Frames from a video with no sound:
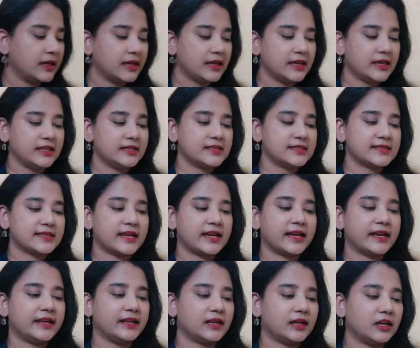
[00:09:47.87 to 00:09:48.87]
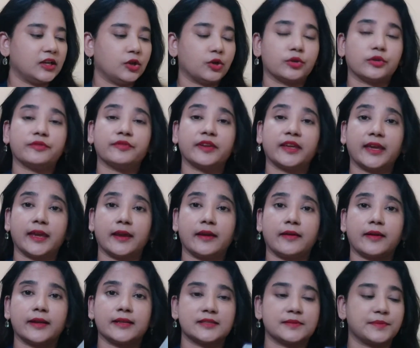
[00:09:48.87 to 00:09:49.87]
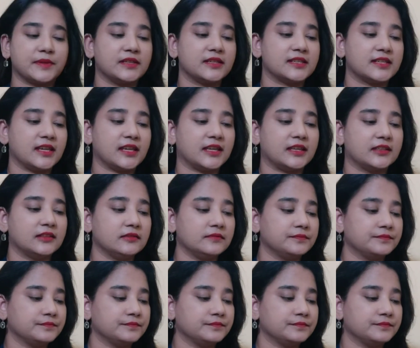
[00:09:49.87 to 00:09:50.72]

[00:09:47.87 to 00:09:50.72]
Inside a lot of care has been taken,